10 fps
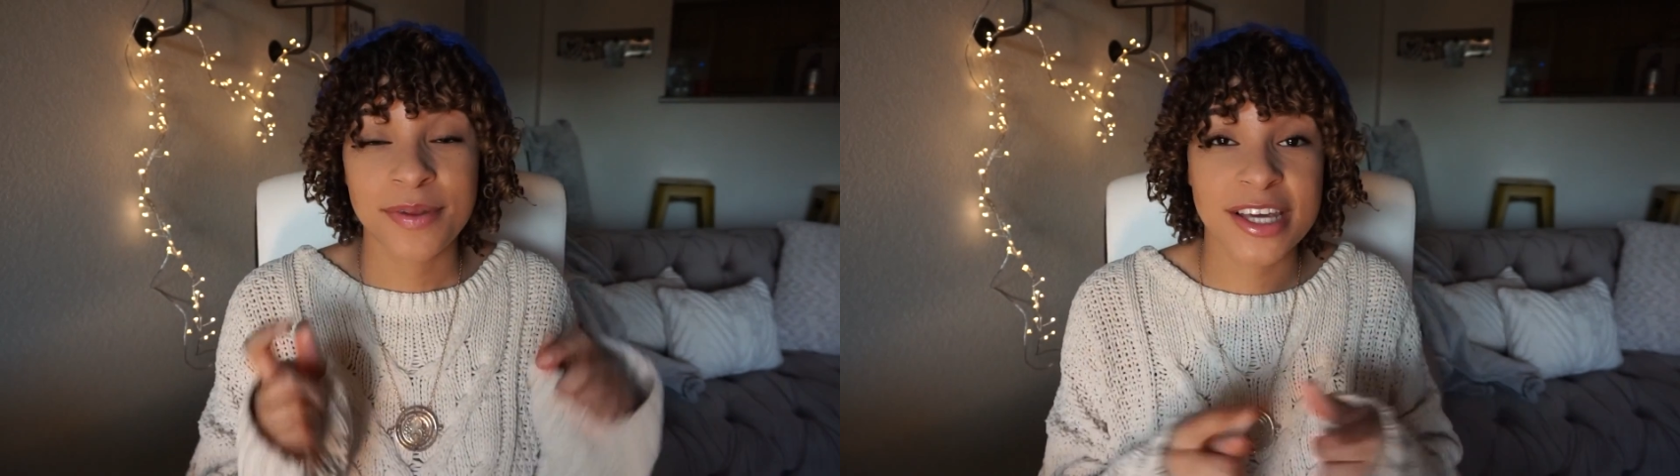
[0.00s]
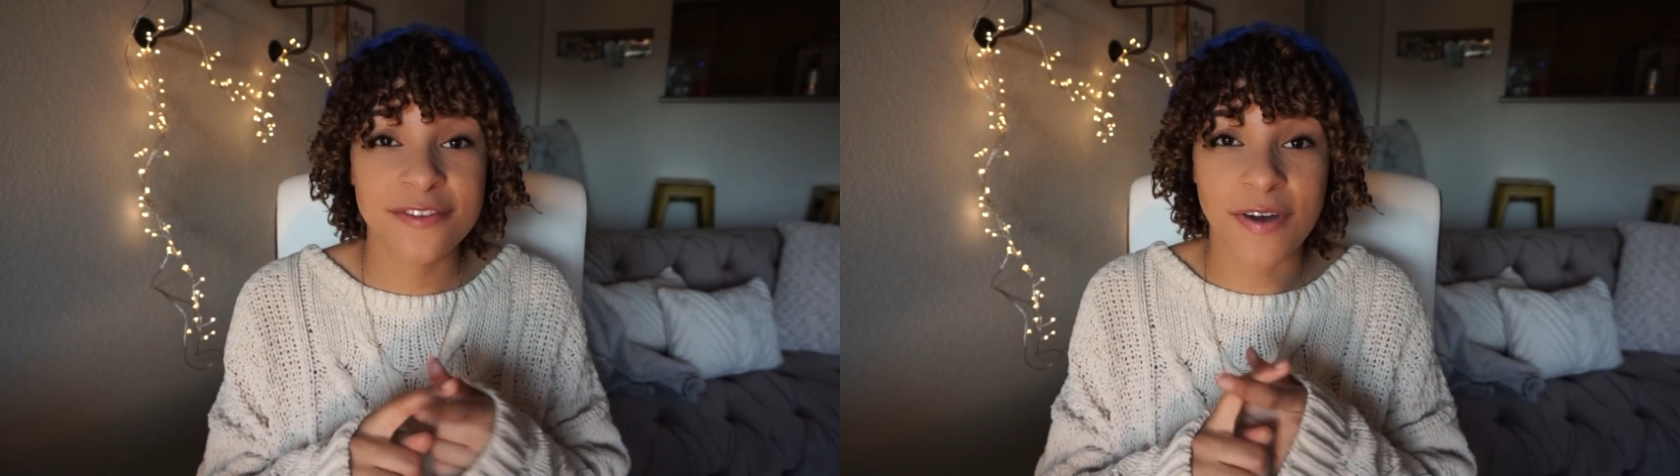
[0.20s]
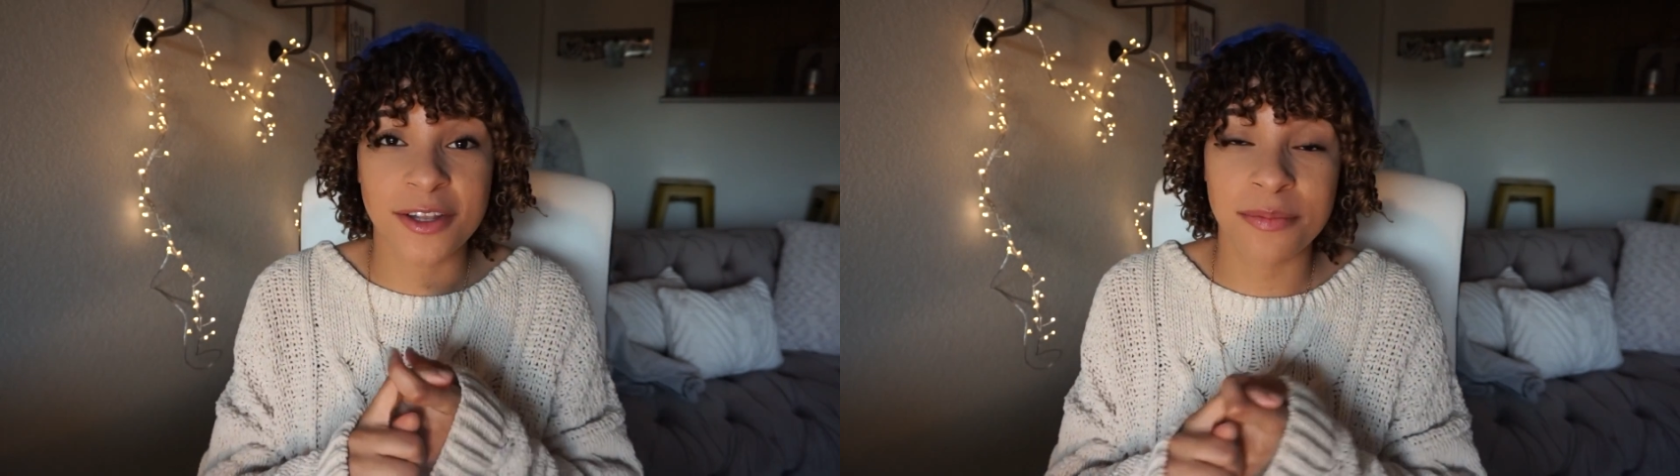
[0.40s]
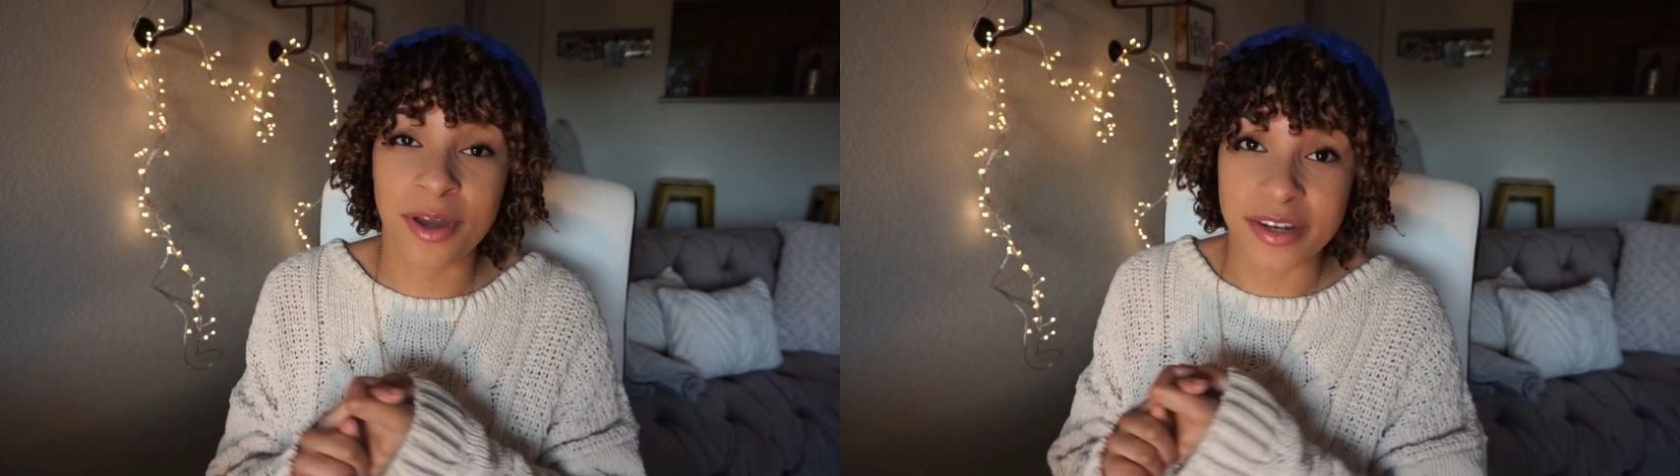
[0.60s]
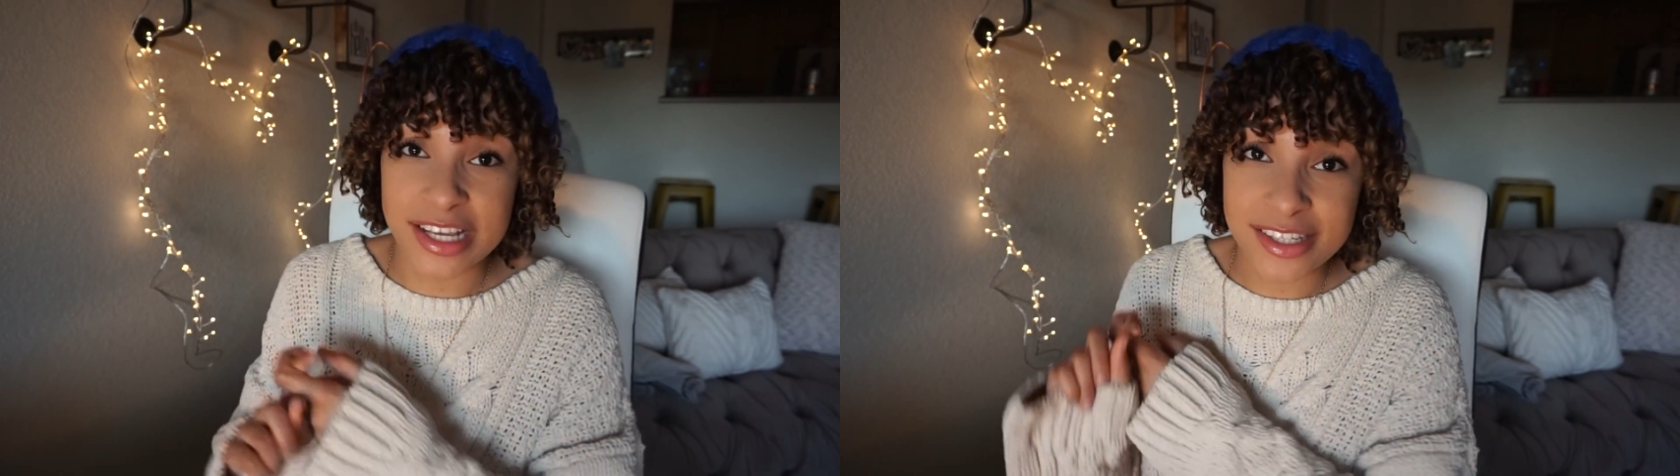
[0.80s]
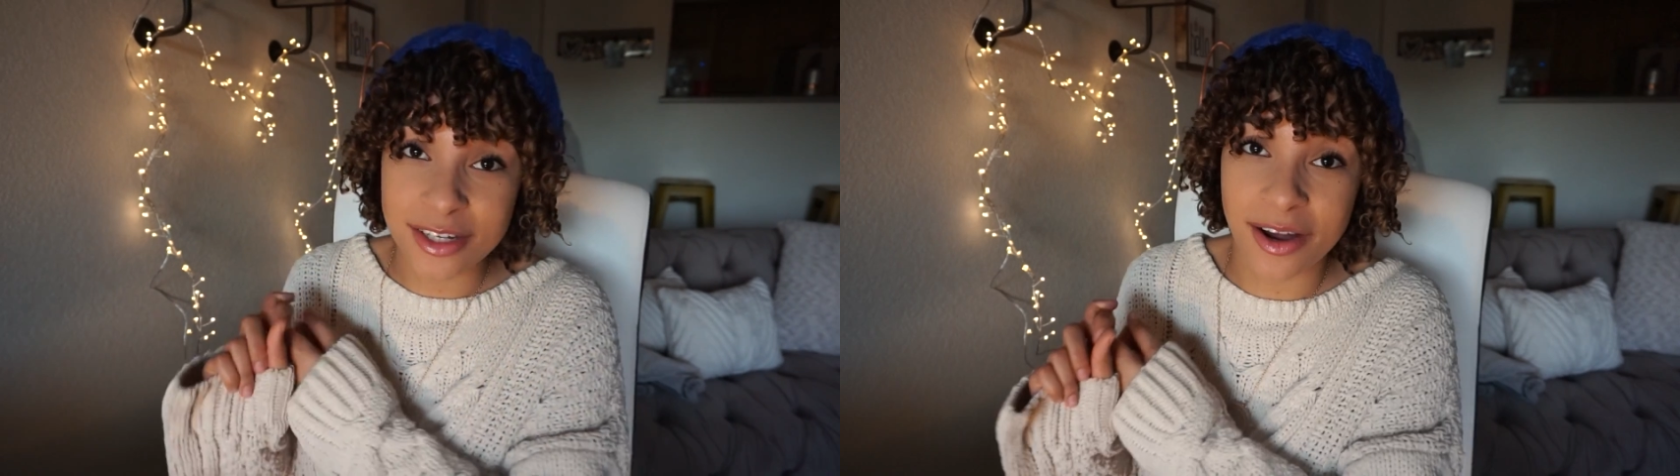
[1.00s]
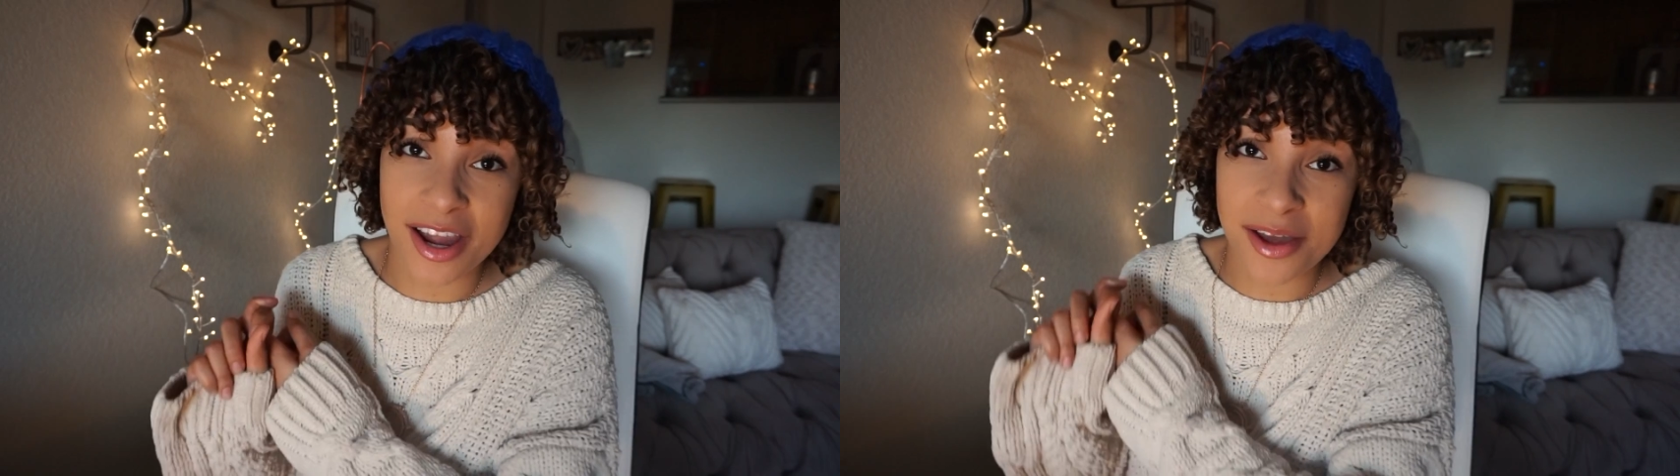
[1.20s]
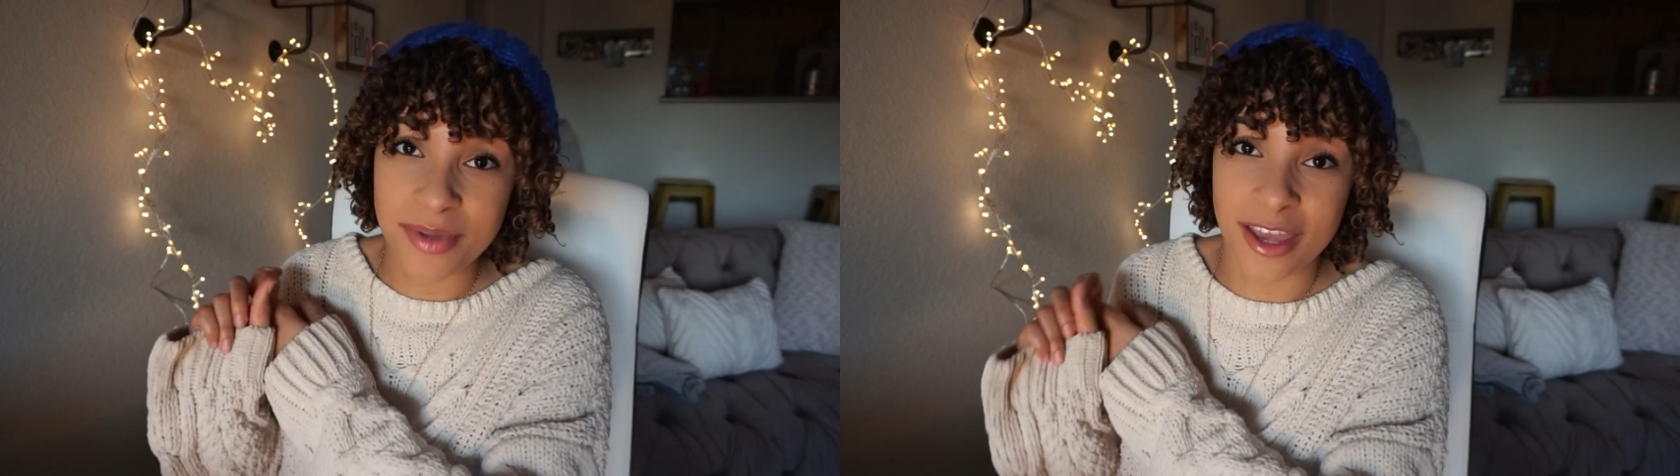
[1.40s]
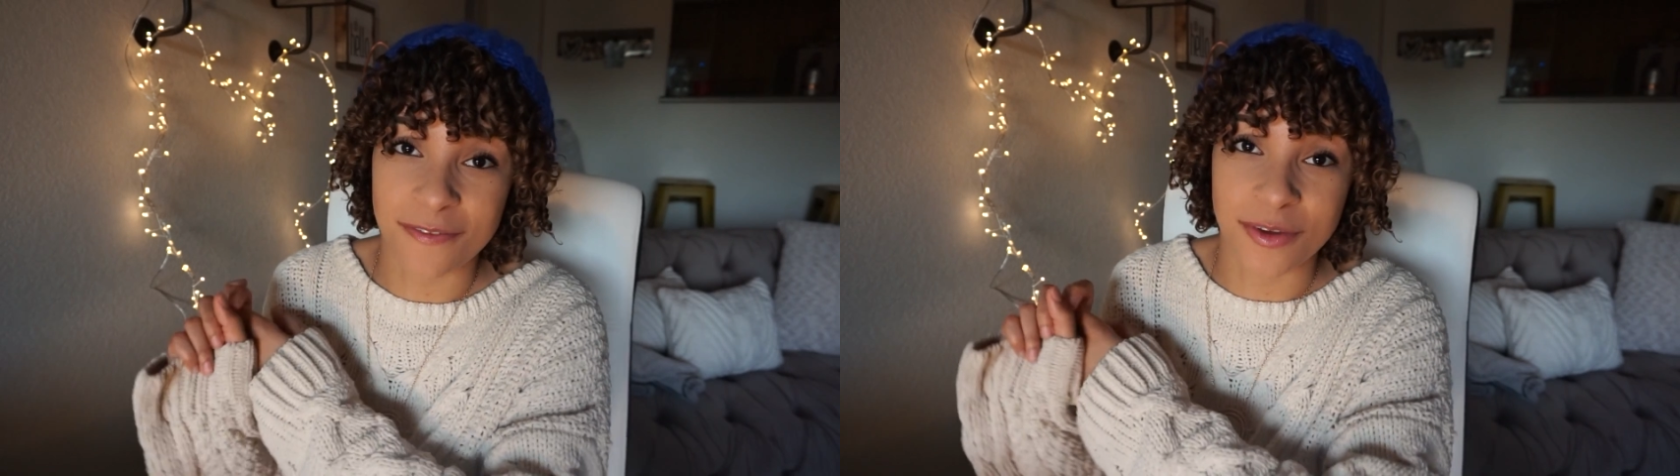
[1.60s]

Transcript: Please follow me on Instagram if